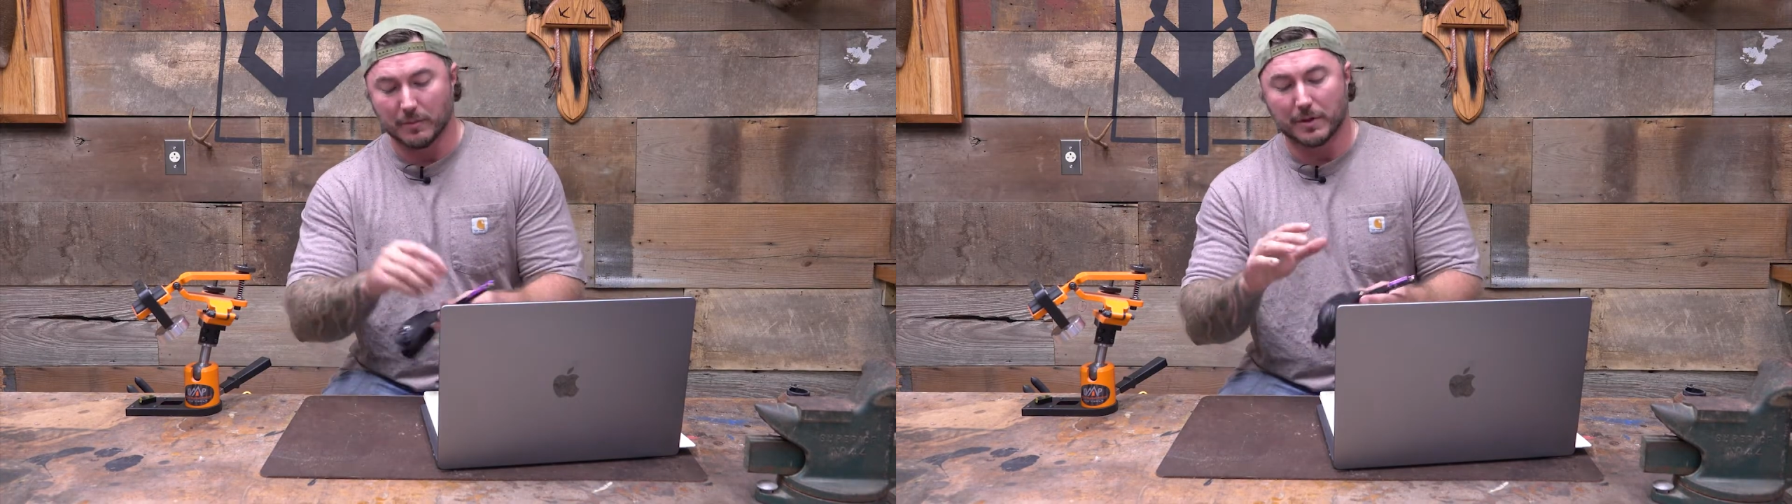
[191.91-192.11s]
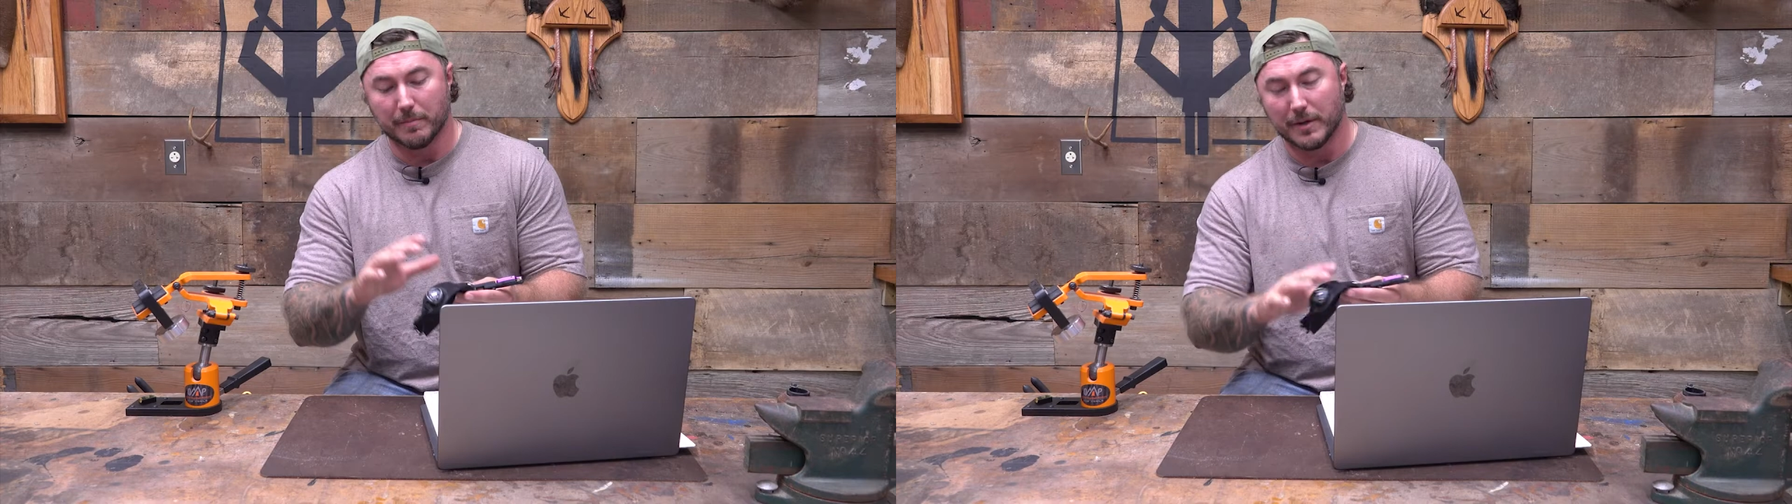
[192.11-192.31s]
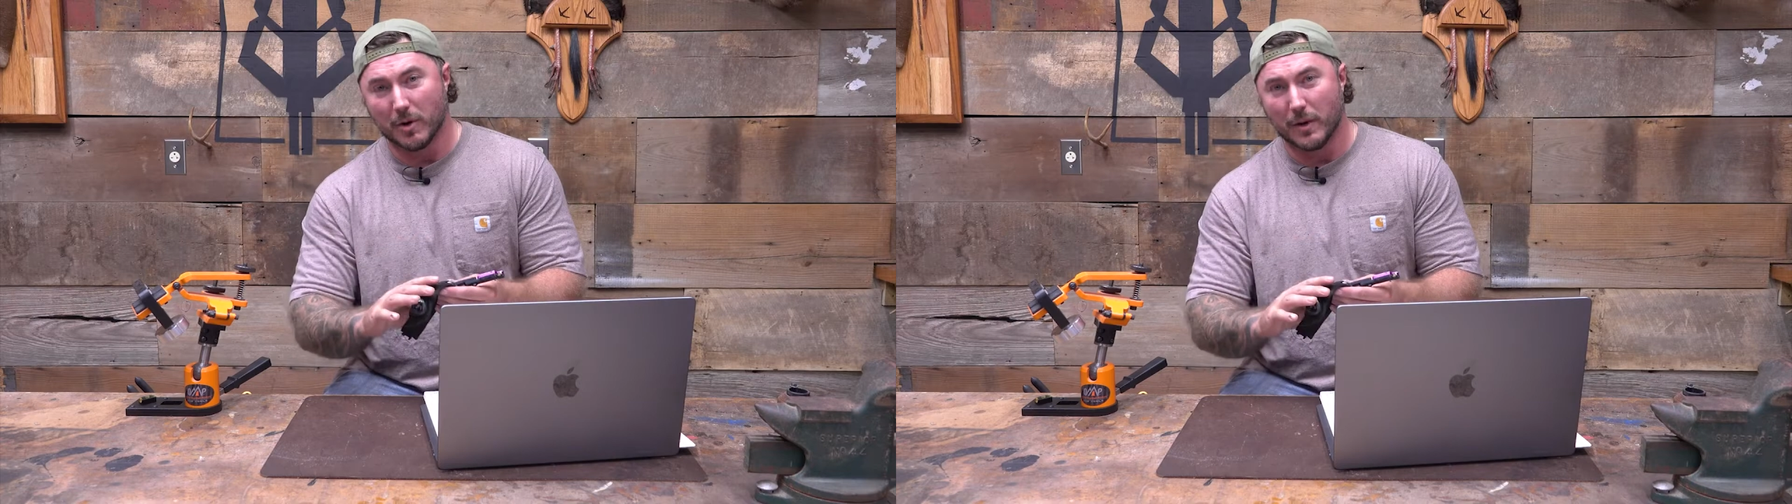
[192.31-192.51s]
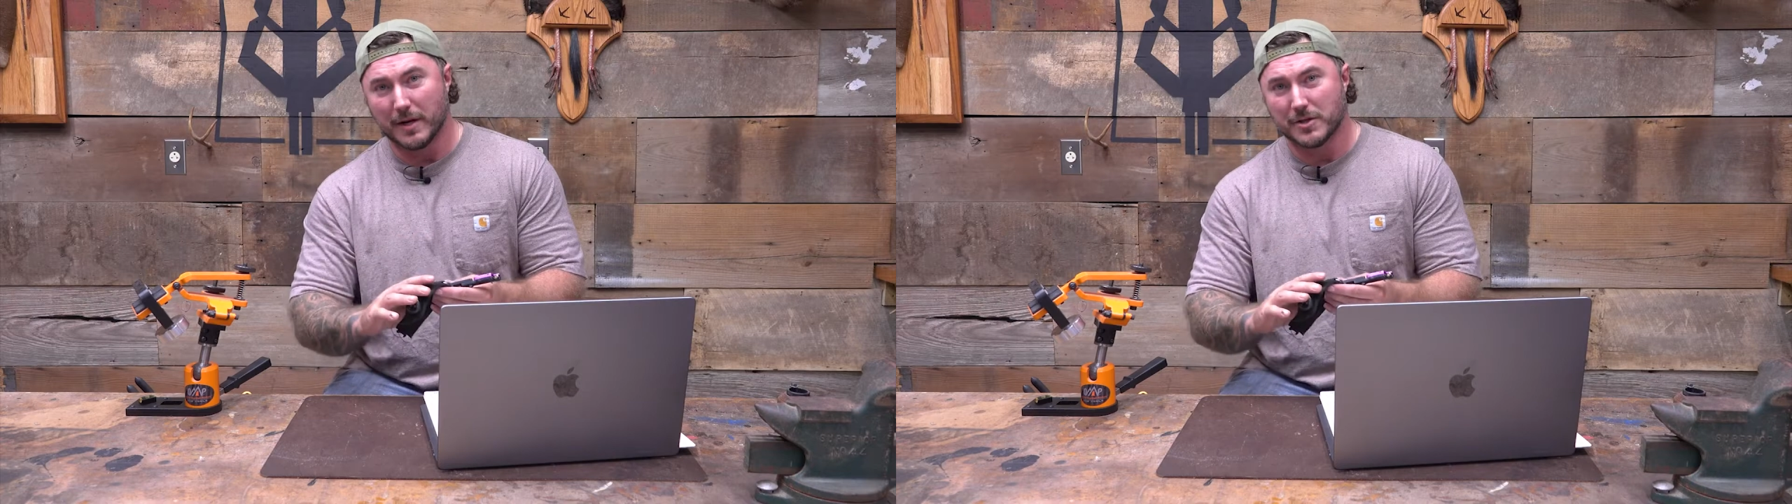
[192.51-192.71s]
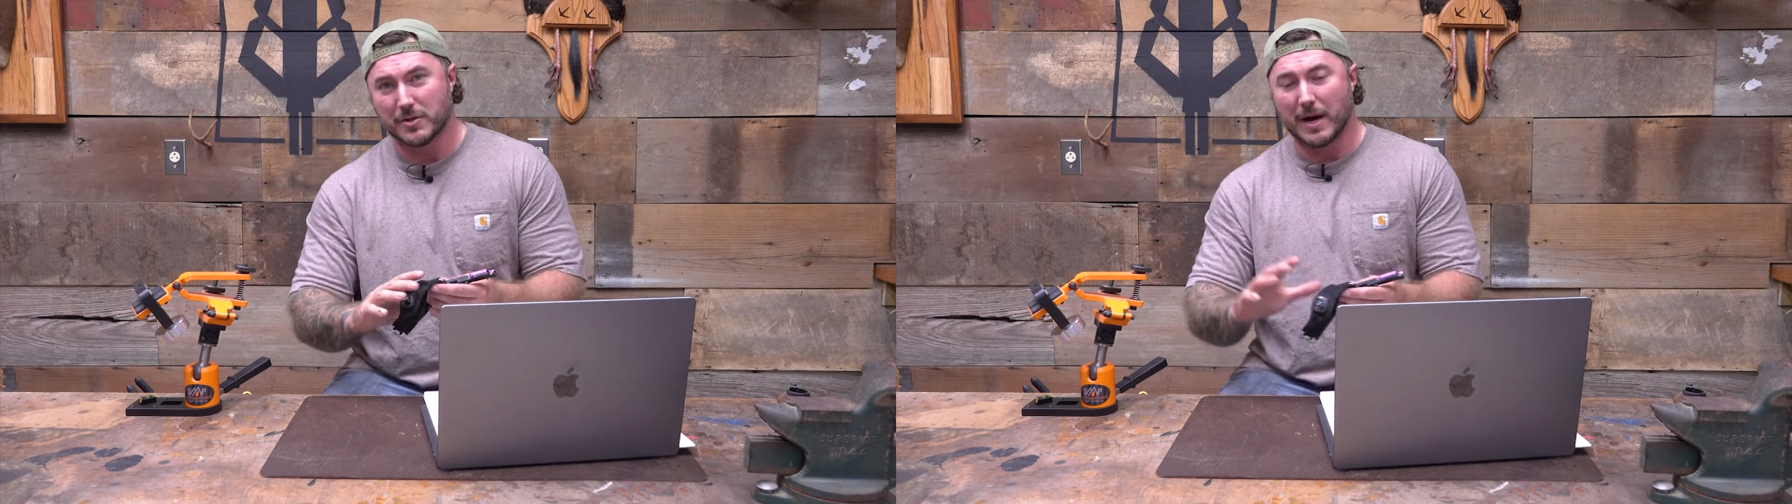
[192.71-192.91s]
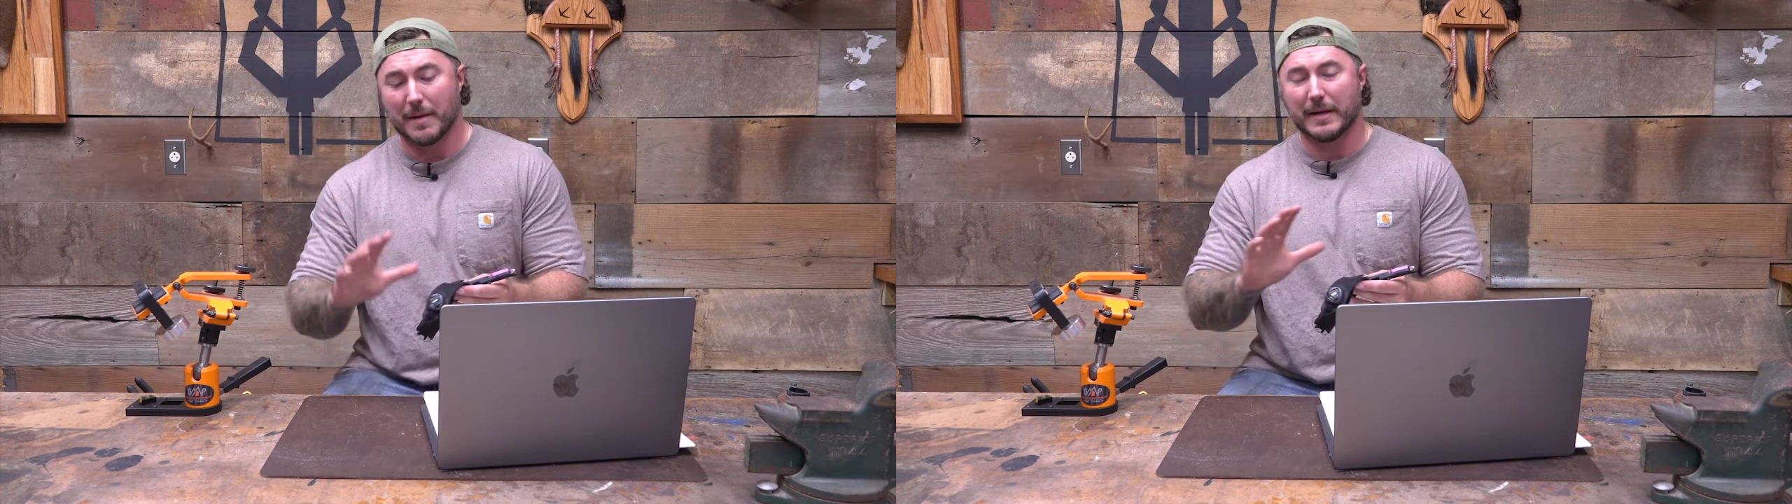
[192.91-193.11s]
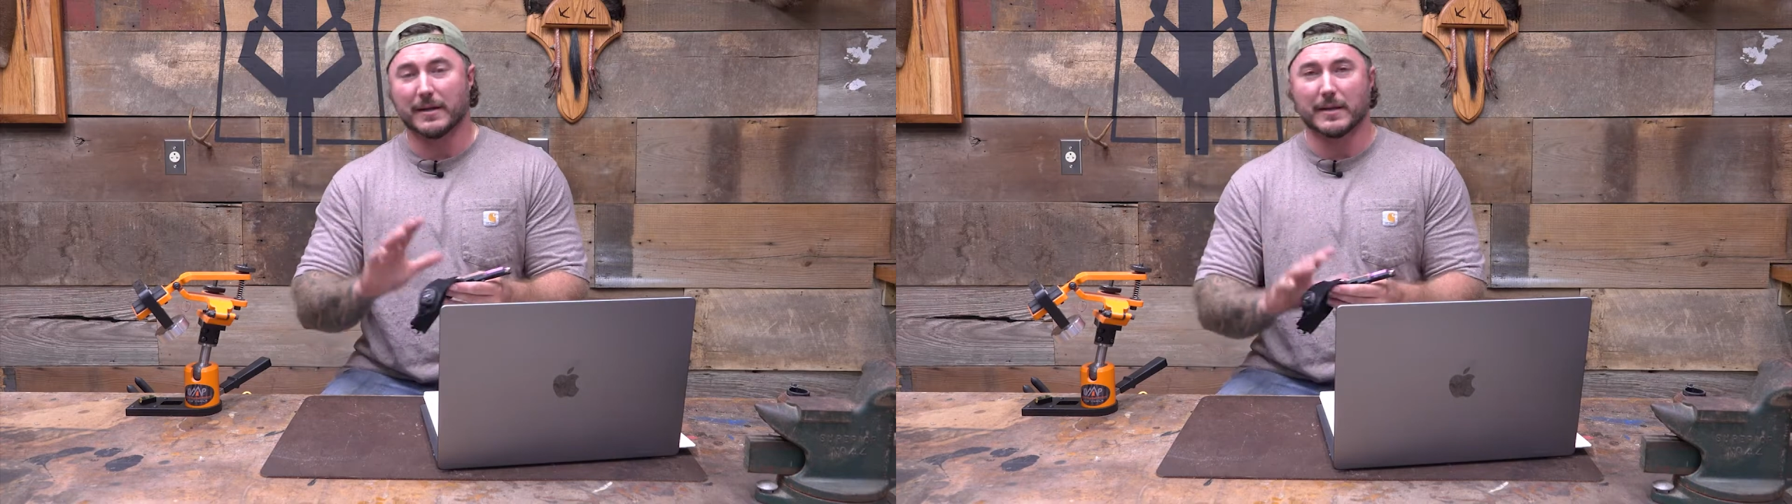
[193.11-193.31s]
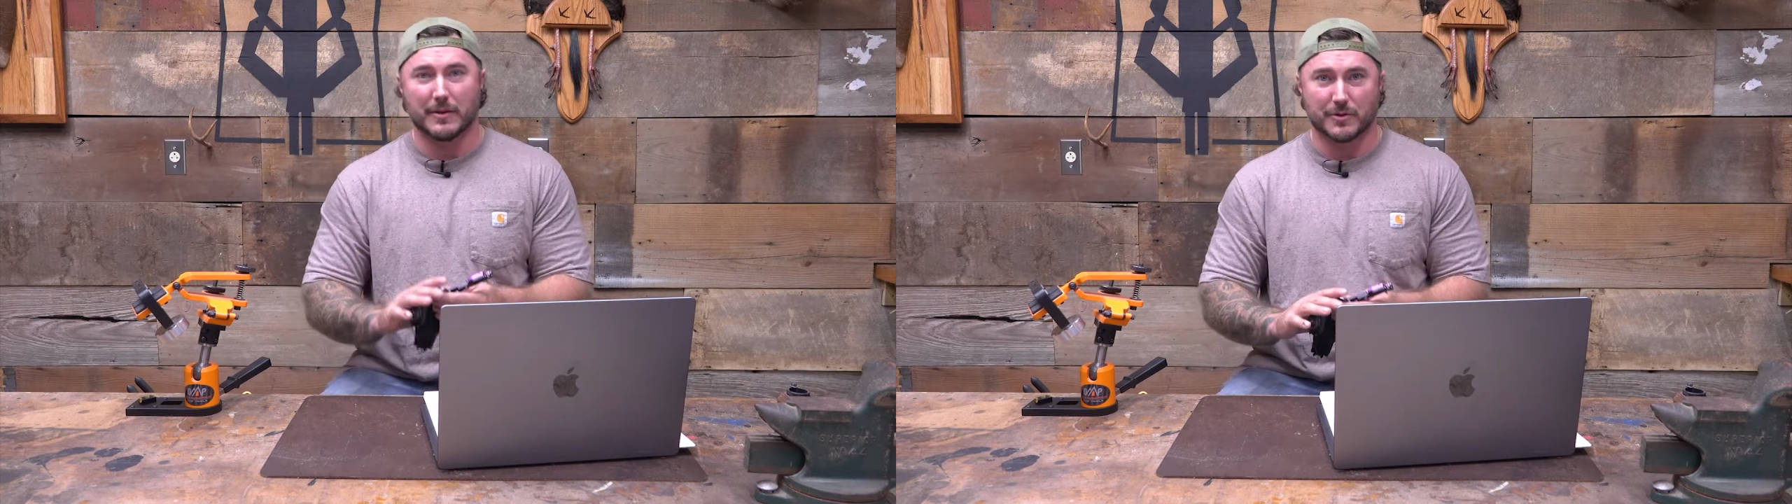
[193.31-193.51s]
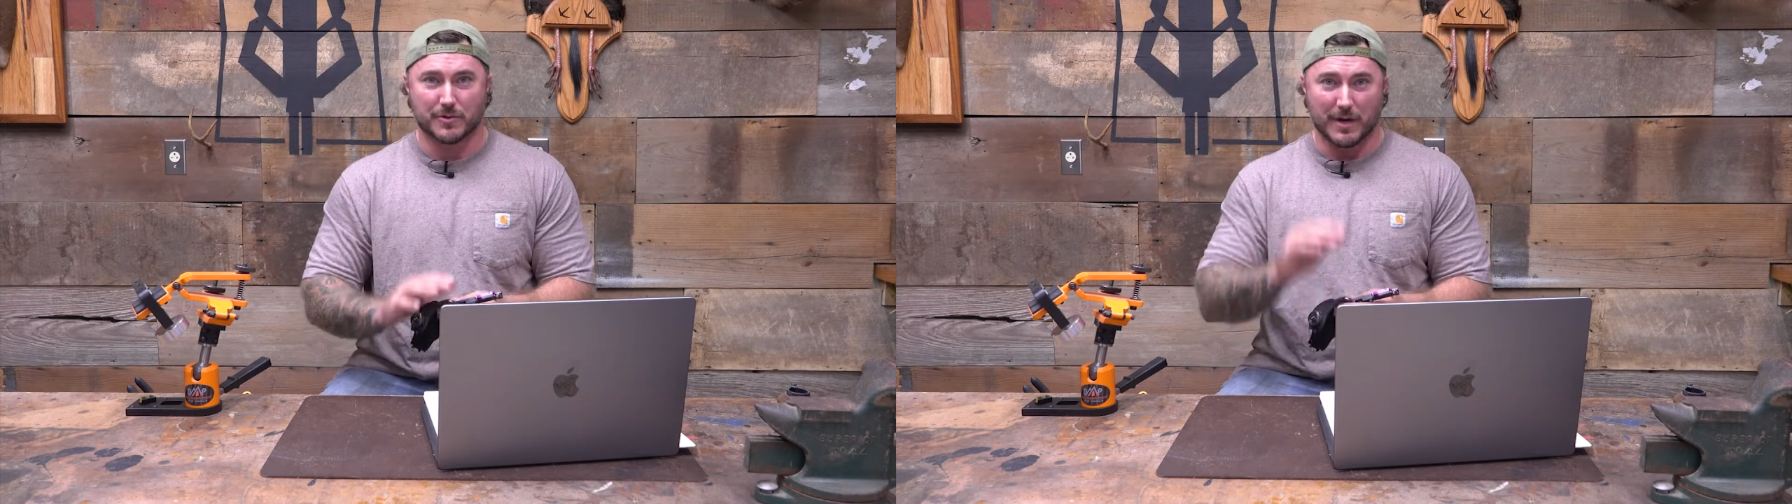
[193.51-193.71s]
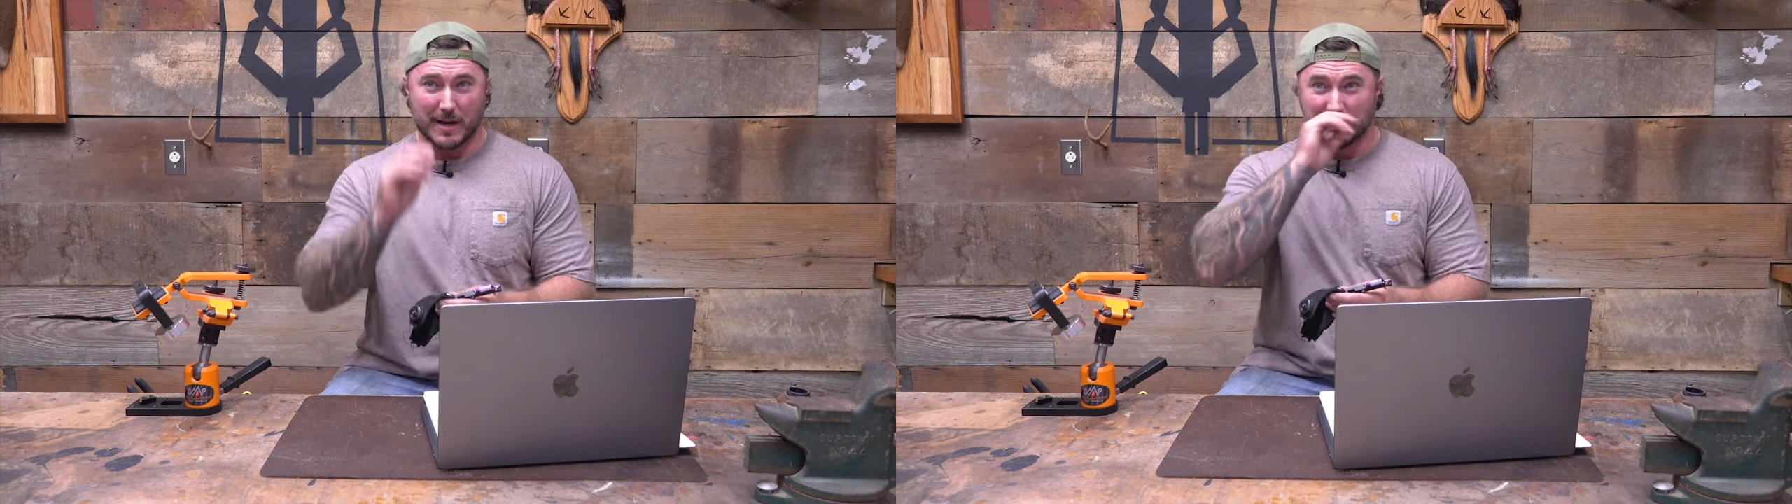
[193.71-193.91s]
with a BOA strap and a leather
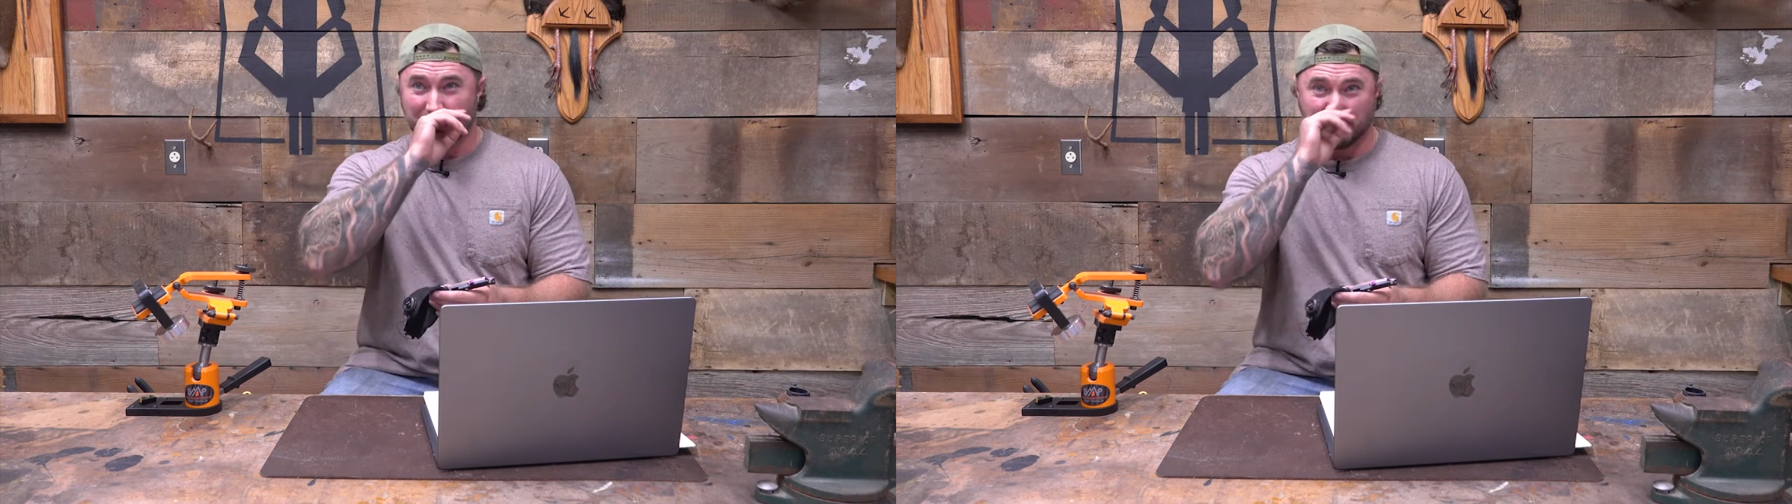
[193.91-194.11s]
strap.